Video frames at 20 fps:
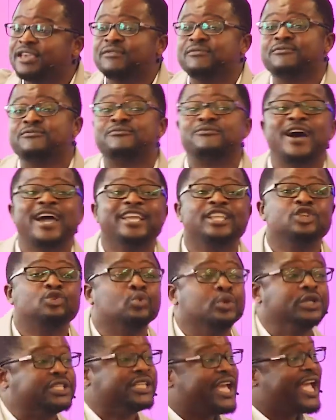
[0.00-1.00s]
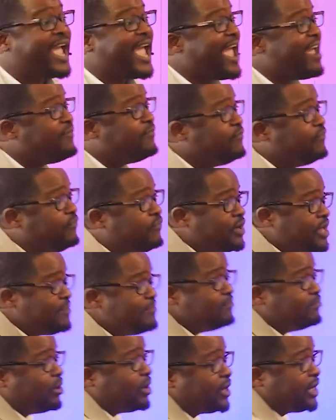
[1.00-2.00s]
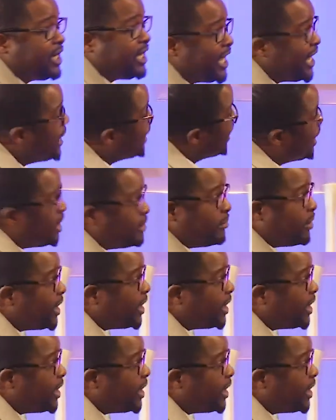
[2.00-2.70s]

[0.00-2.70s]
He fights with everybody and